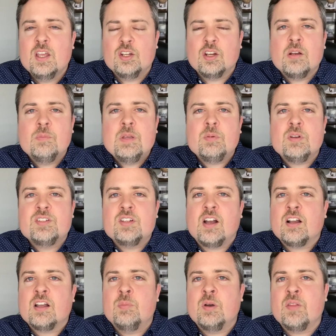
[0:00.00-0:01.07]
You're going to be able to
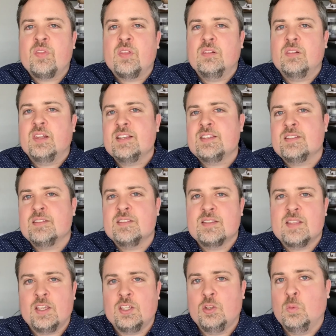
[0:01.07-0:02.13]
talk about the lessons
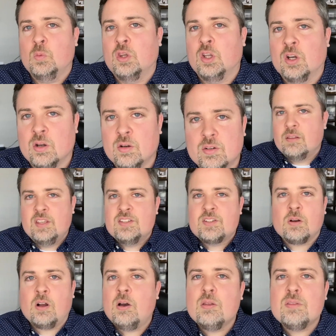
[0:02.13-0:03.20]
that you learned. These
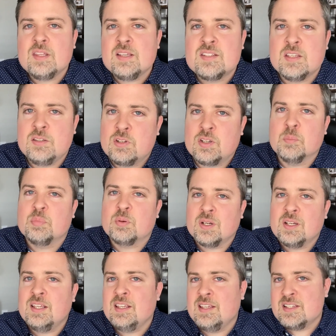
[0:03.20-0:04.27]
are all things that you can
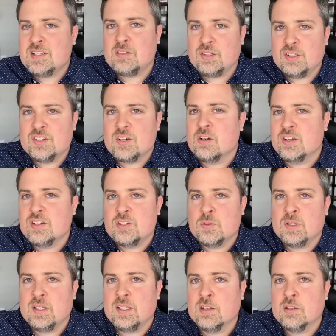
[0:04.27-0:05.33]
pretty easily turn into
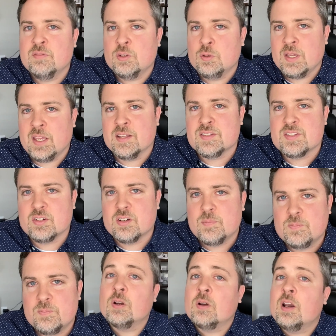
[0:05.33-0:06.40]
an interview answer.
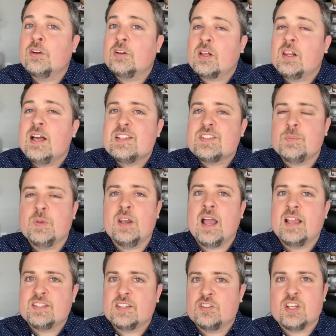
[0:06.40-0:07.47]
If you're an underclassman, I
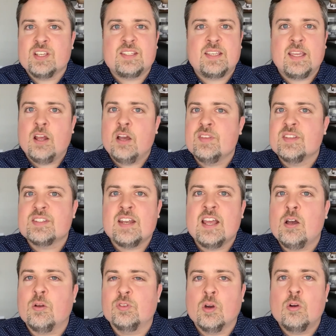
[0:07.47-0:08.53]
suggest get on this
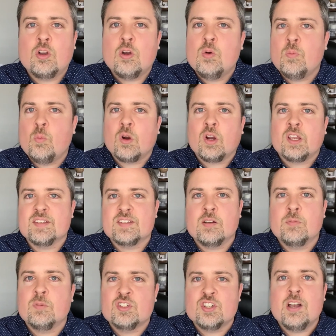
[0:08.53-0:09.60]
now. Don't go and work a
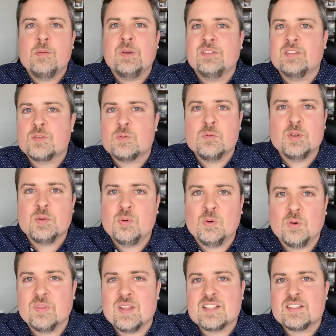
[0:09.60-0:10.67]
summer job at the swimming
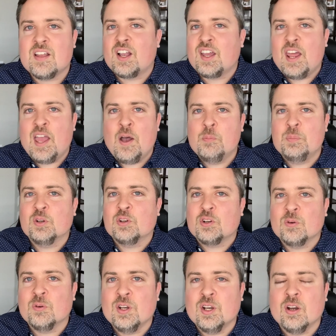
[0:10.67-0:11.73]
pool. That's not going to help your
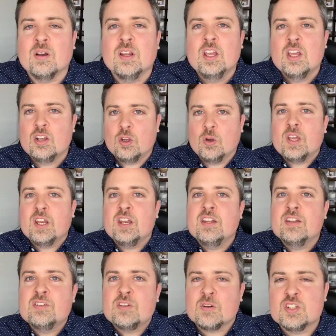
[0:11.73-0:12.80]
career. Go get an
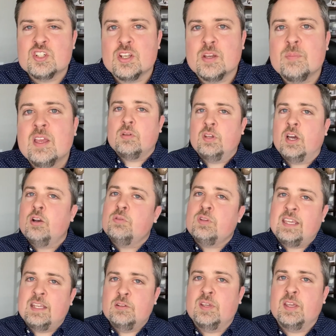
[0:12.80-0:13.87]
internship. Not only
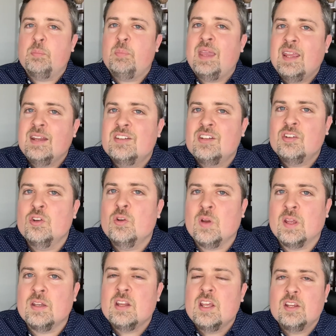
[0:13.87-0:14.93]
can you get paid to do
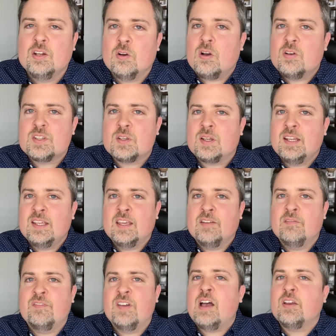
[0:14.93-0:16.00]
it, you're also going to get
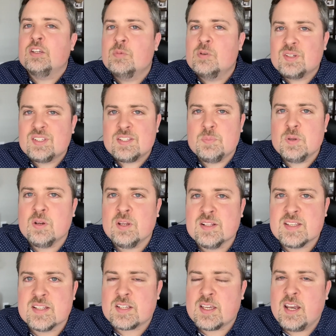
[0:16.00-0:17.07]
valuable experience
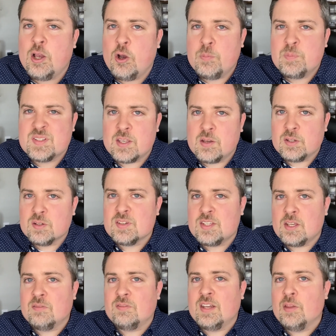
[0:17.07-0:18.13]
that's going to help sell
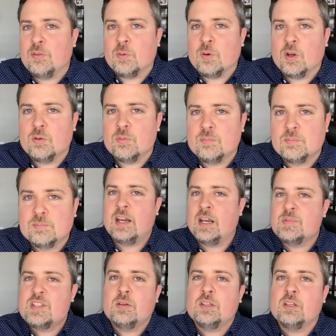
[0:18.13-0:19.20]
yourself down the road. And
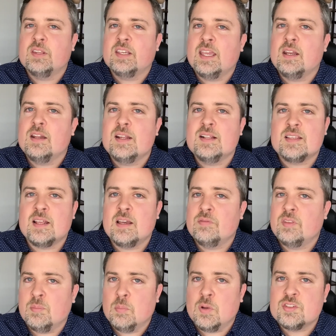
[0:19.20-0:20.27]
I'm telling you, the candidates that have
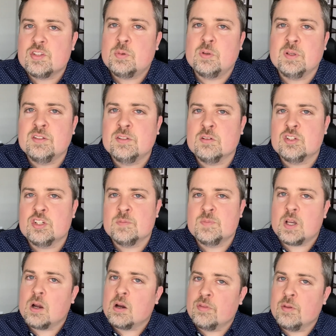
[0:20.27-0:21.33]
the multiple internships
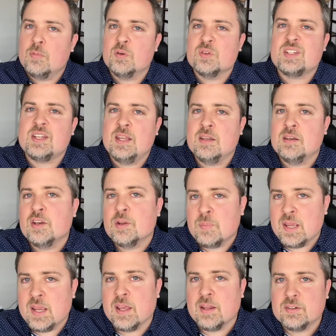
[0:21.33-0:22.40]
are the most in
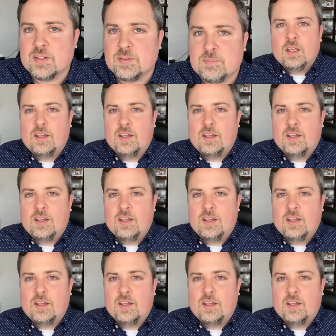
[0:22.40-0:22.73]
demand.